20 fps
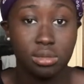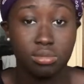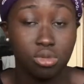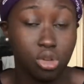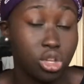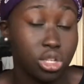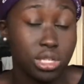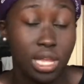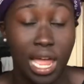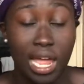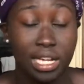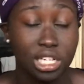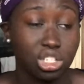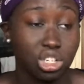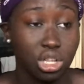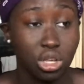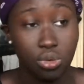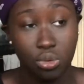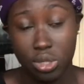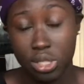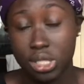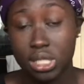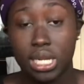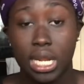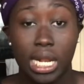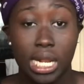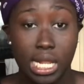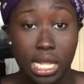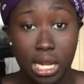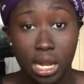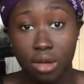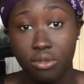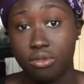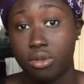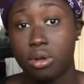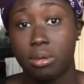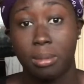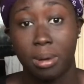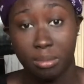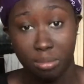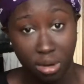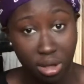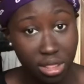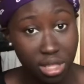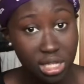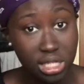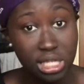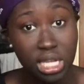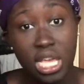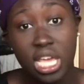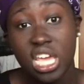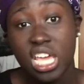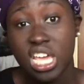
because actually coincidentally enough one of my brothers